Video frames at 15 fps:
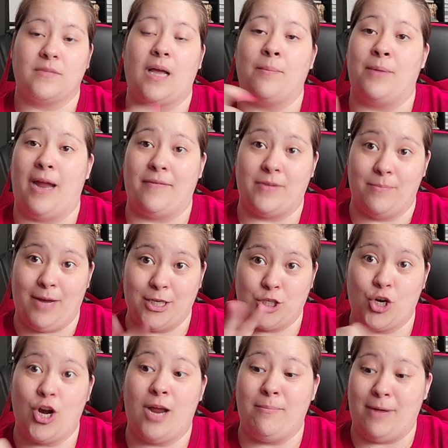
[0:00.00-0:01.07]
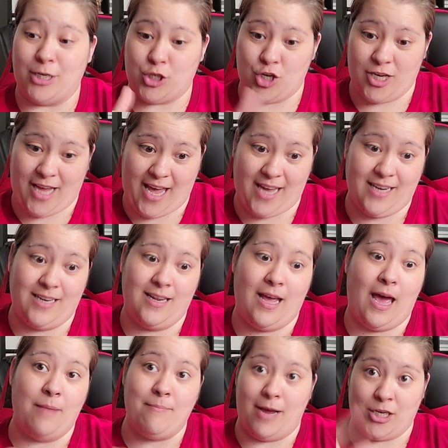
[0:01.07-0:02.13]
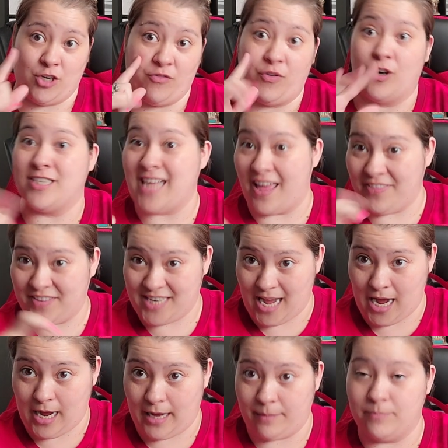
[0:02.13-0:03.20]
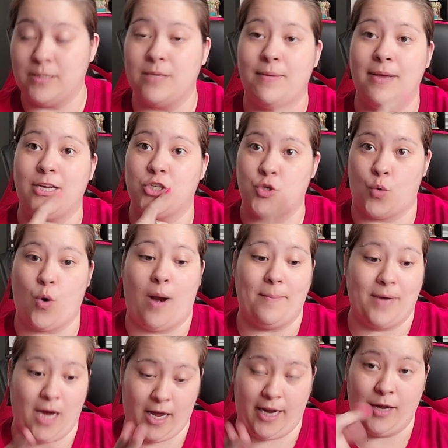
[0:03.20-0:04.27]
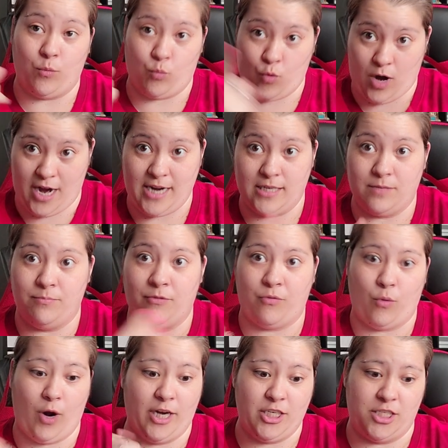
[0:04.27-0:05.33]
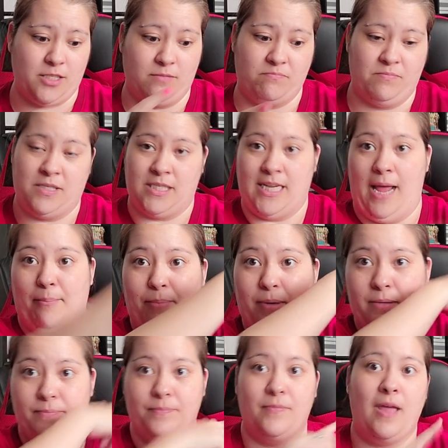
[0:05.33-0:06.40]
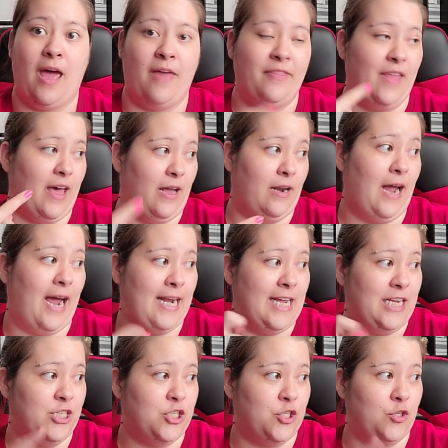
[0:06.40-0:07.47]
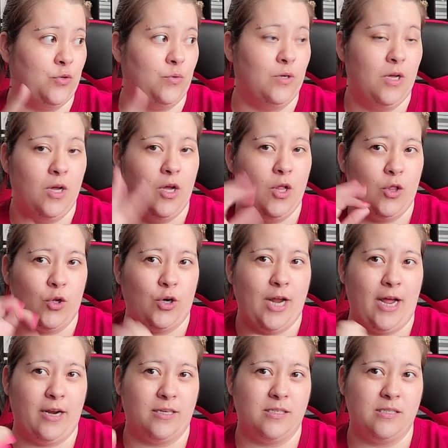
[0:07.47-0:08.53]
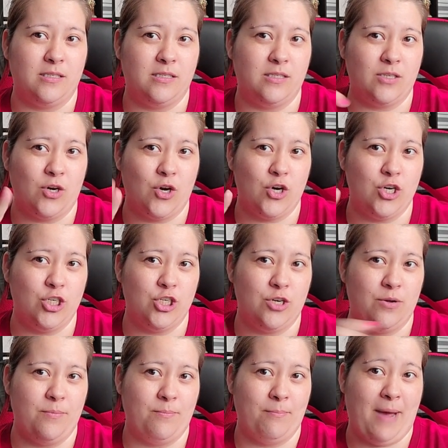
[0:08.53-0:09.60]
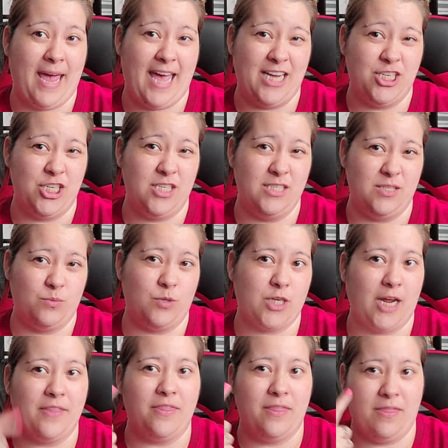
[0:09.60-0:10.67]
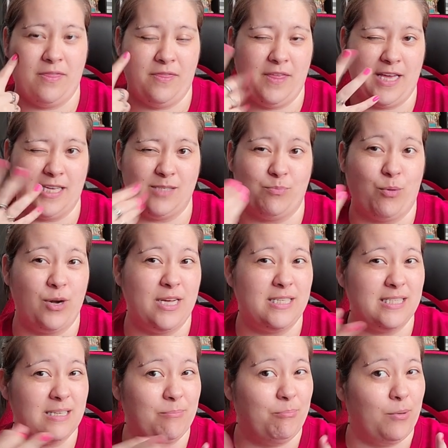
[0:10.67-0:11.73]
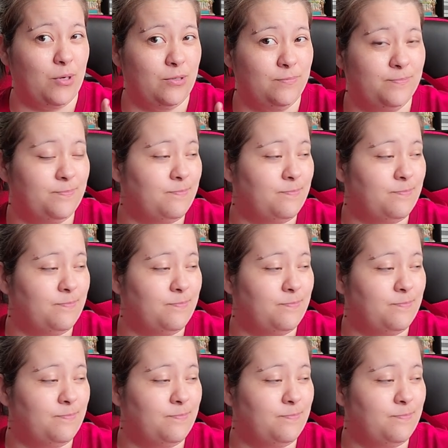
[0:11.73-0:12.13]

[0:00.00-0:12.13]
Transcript: I'm gonna have to measure and measure again and measure for a 10th time to make sure I'm cutting right before I just snip. And then I need to learn how to serge my edges, which I think is pretty simple.